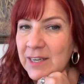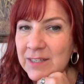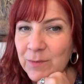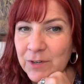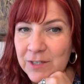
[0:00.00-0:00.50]

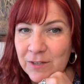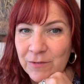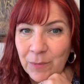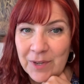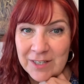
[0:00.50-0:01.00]
some crystals
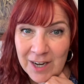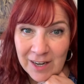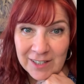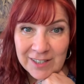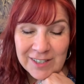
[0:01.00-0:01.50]
for me in
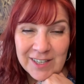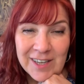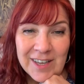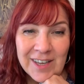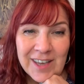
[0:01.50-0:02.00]
Scotland,
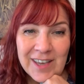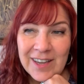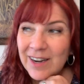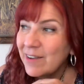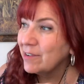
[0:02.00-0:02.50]

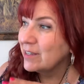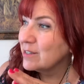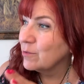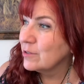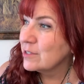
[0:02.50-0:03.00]
and I've got
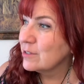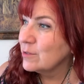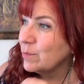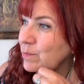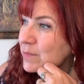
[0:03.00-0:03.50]
some crystals
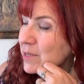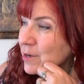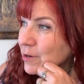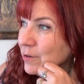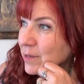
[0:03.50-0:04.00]

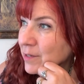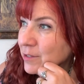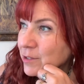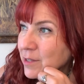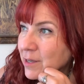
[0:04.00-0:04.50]
here in
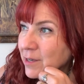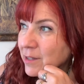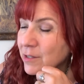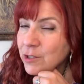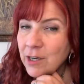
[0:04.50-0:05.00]

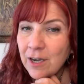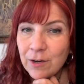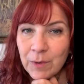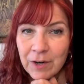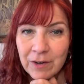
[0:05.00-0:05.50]
the
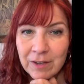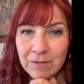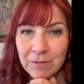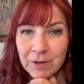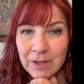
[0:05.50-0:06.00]
Chicago area
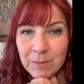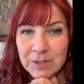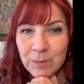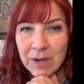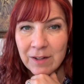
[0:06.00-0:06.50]
for him
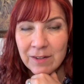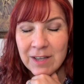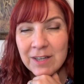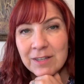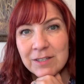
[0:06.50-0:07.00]
as well.
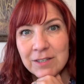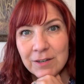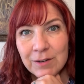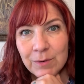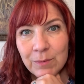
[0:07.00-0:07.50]

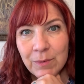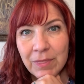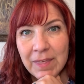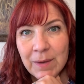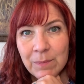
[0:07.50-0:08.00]
So
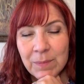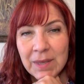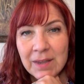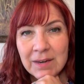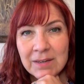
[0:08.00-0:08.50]
with that
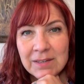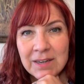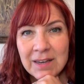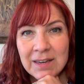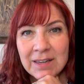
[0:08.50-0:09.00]
being
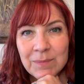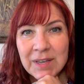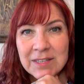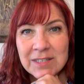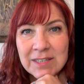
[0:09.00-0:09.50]
done, it
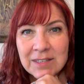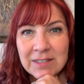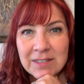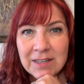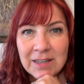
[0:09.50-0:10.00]
makes
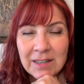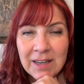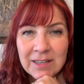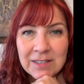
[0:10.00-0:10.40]
it a lot